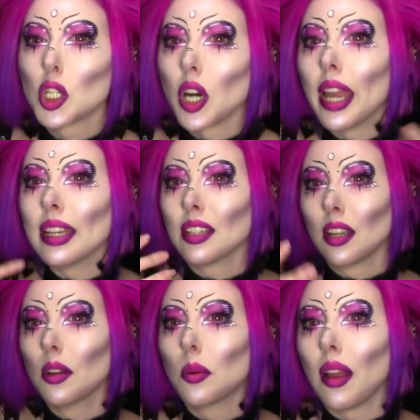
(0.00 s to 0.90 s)
trying to
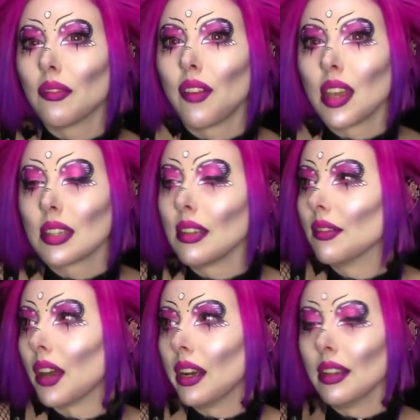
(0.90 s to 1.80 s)
go quite
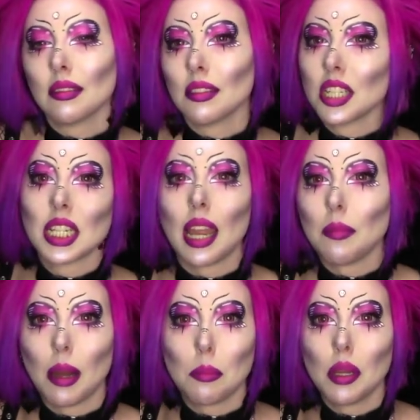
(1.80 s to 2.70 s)
festive and it just
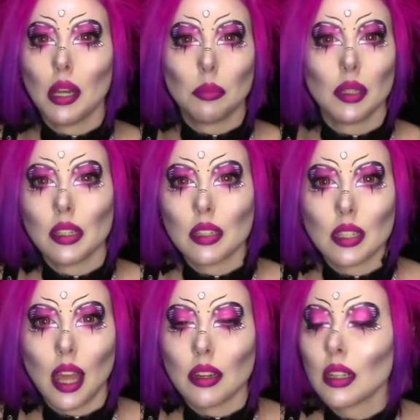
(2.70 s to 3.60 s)
came out purple
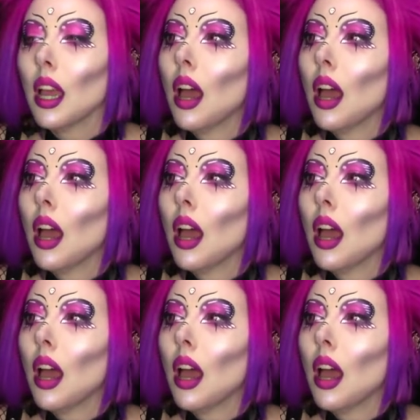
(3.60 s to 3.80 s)
instead.